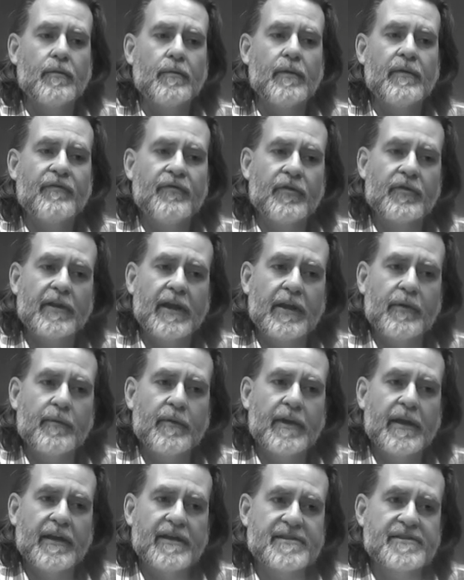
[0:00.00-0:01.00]
we feel like
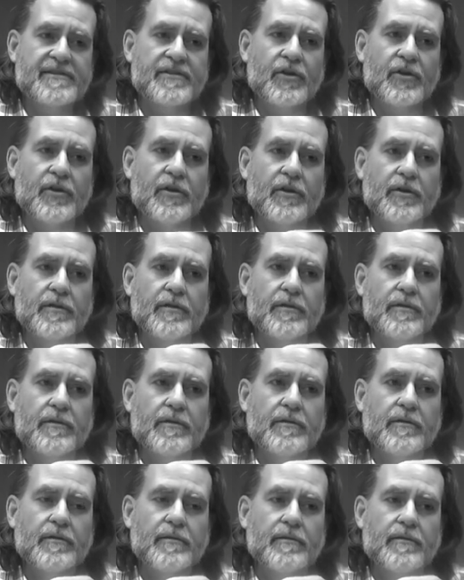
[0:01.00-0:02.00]
we've got to start
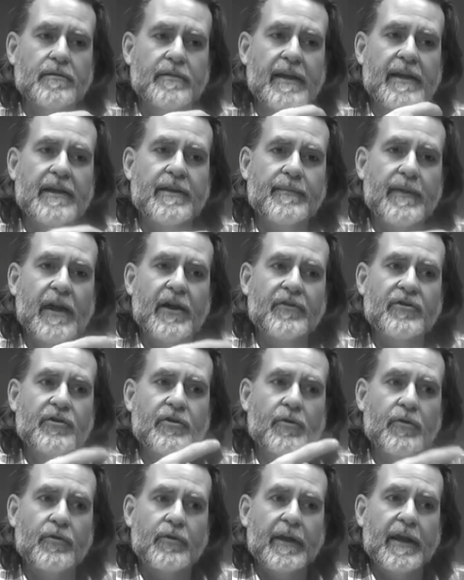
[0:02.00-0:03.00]
taking matters in
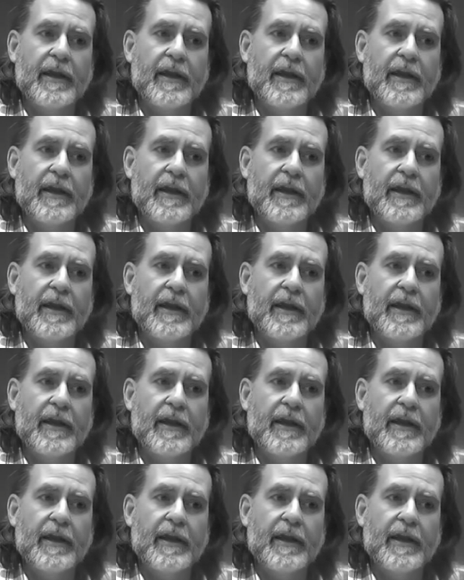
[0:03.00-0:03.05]
our own